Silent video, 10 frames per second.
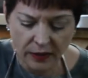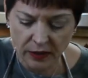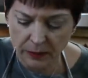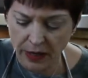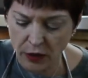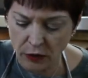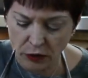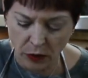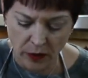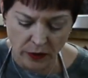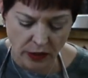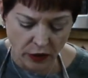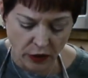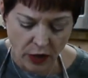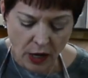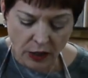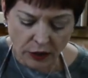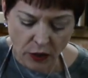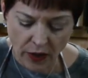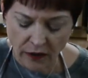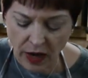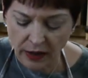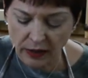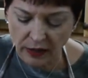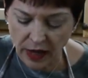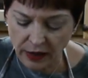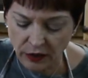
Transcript: This is my go-to every year, so I've kind of gotten